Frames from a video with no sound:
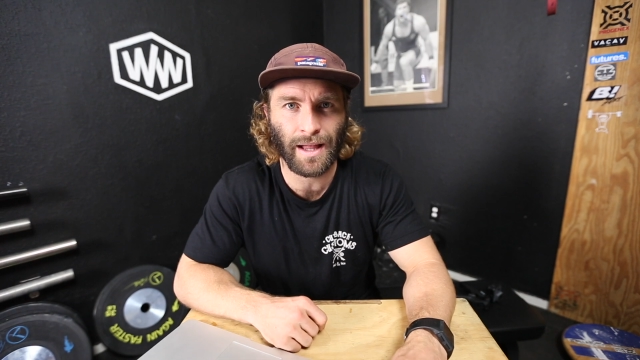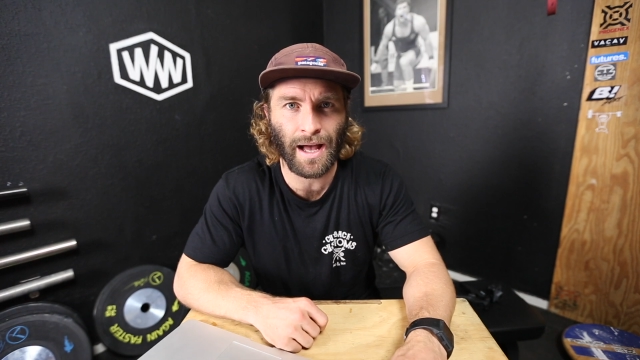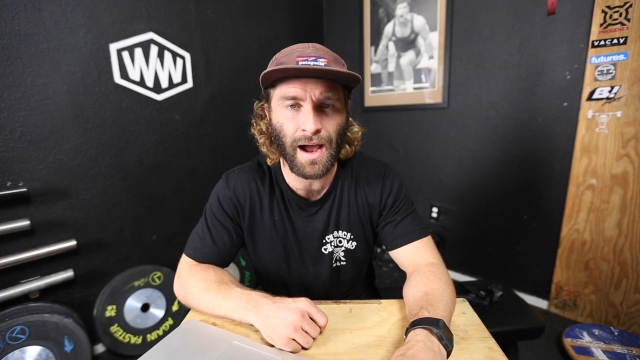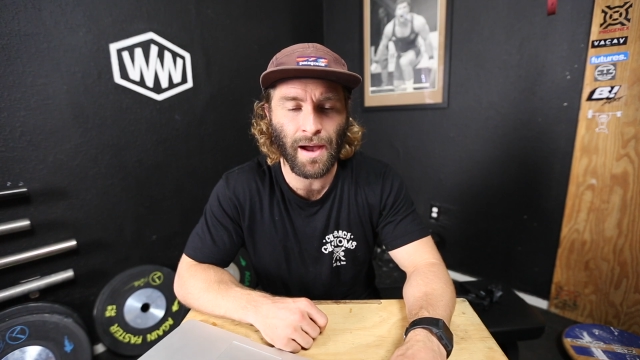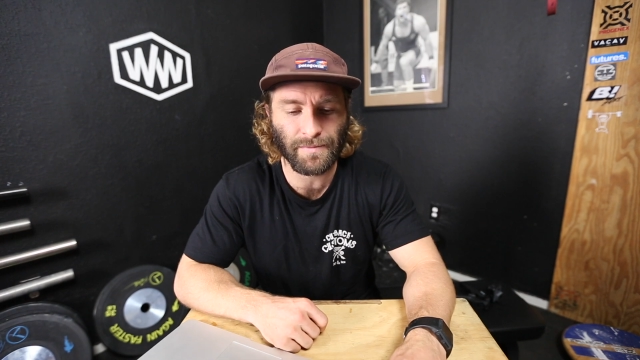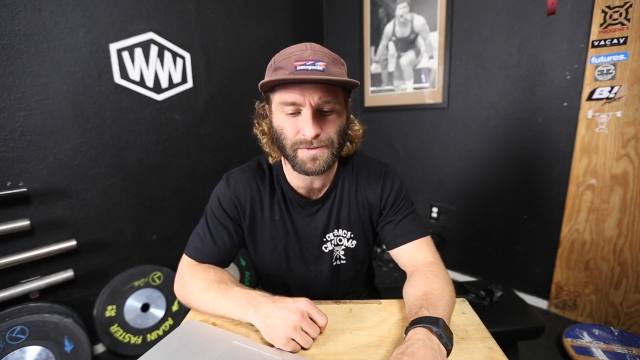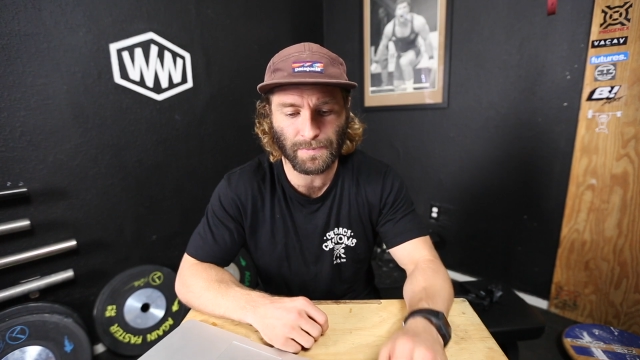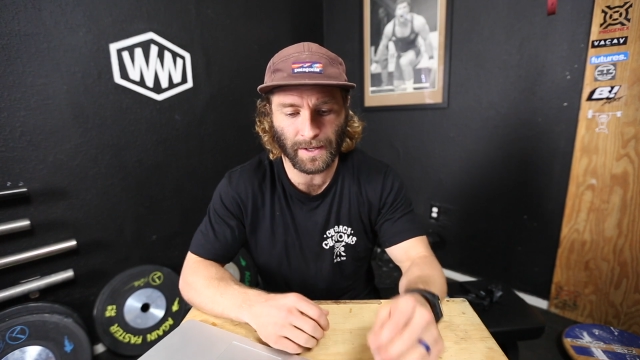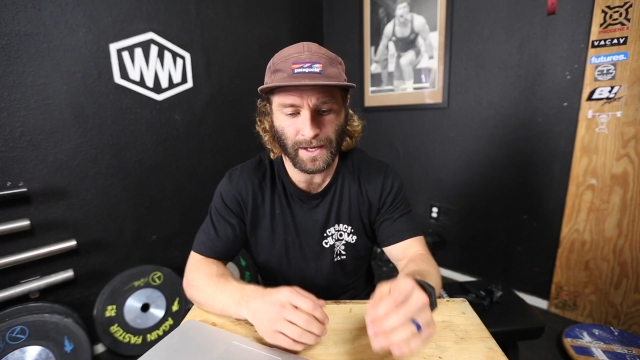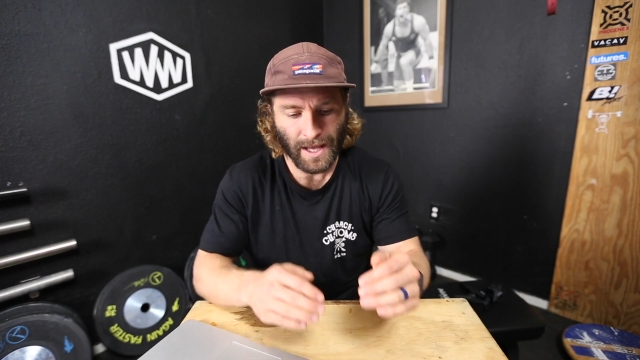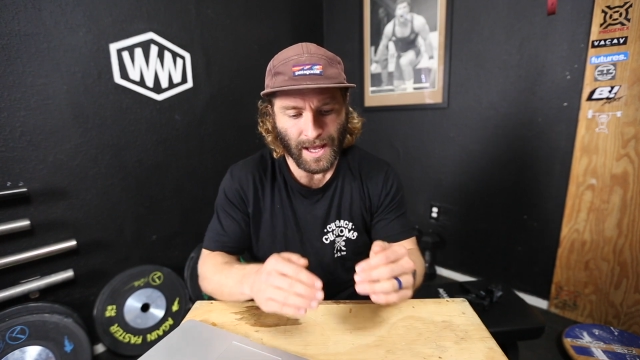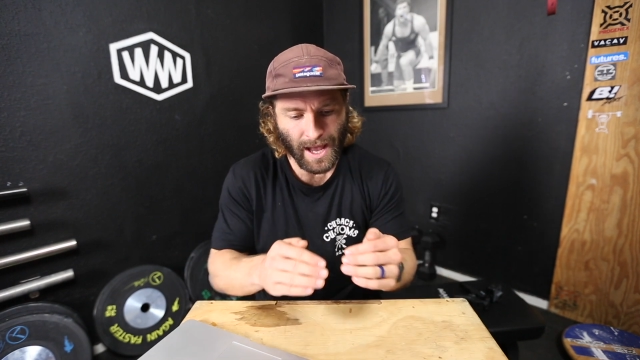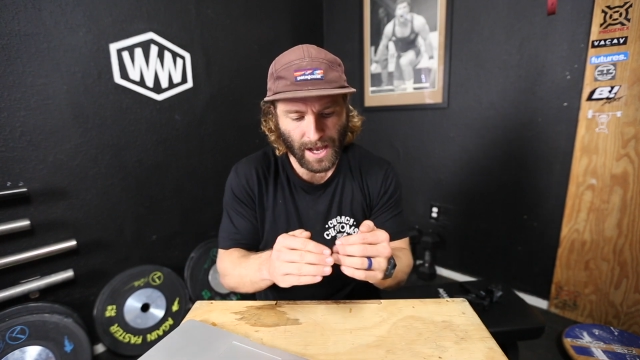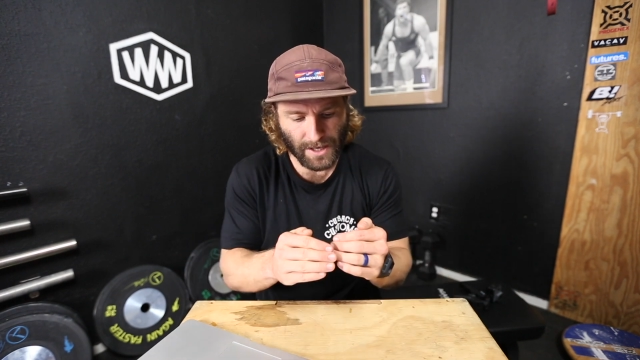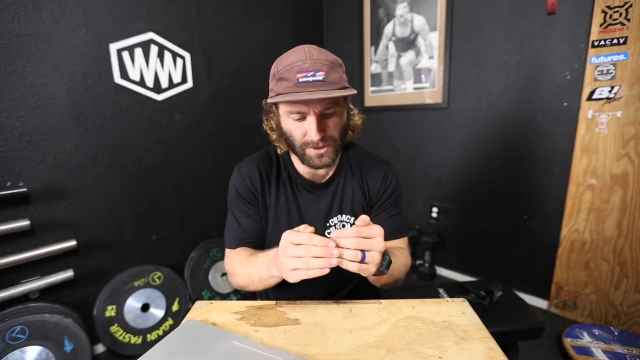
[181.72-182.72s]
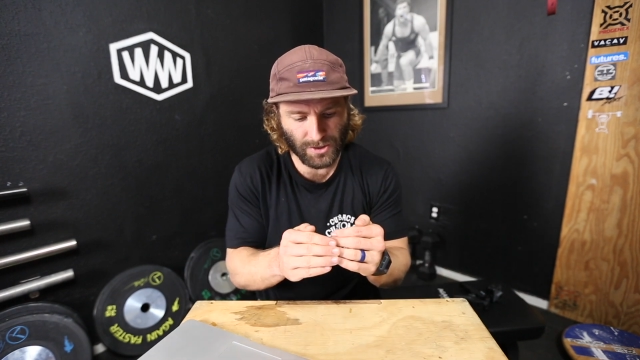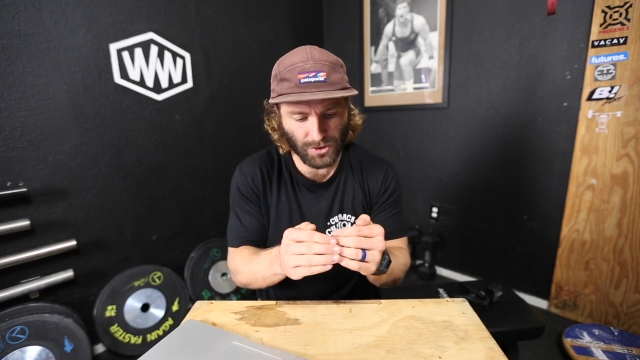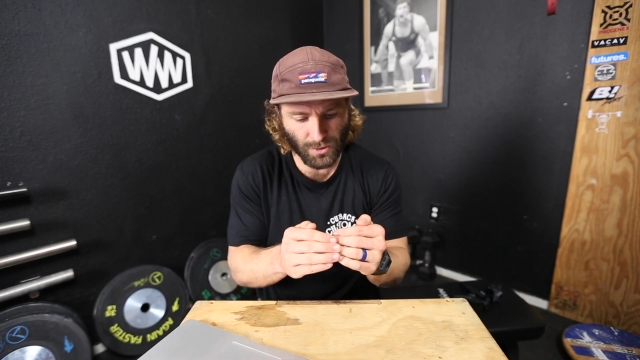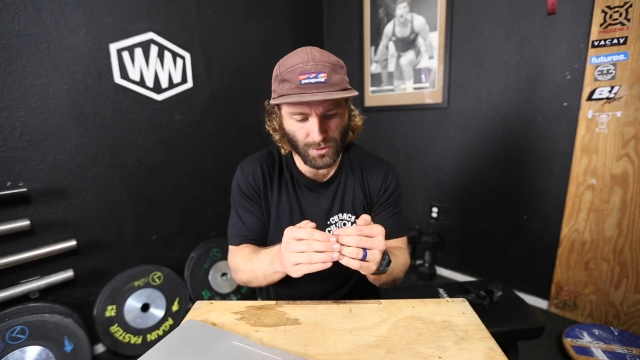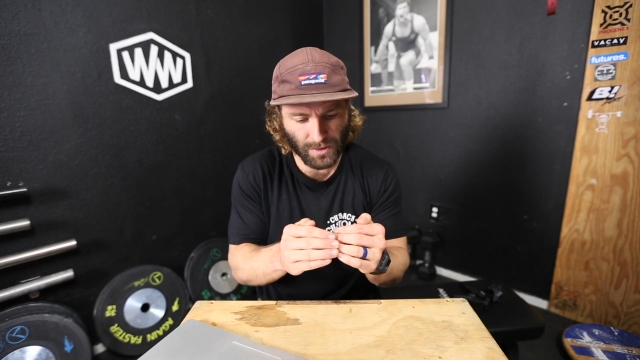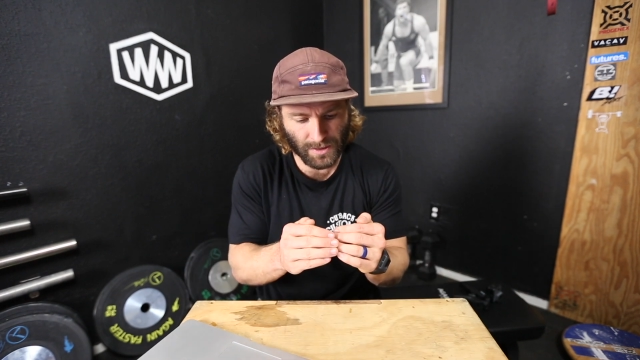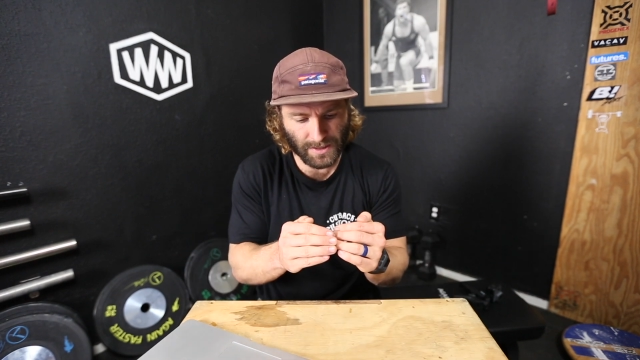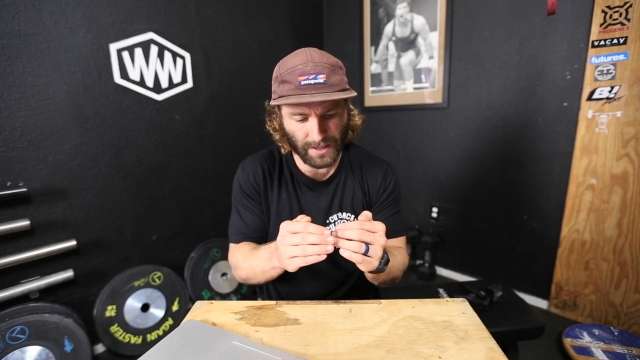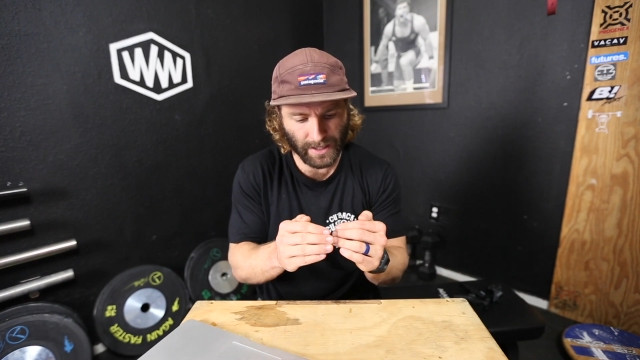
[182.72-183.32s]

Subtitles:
lives, but as soon as